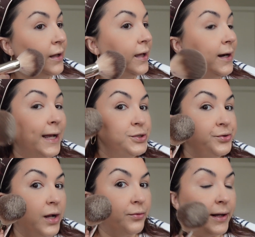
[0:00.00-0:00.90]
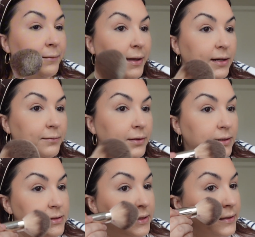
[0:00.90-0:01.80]
and I do not recommend it
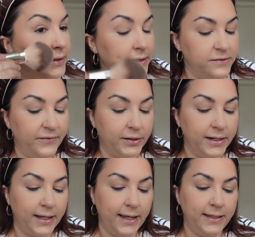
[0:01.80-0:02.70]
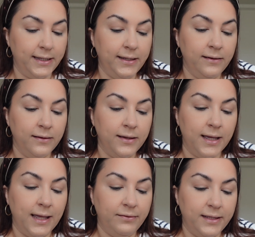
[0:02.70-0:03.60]
because it gets very cakey,
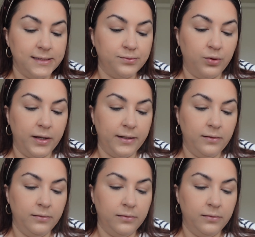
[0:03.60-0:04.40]
and this one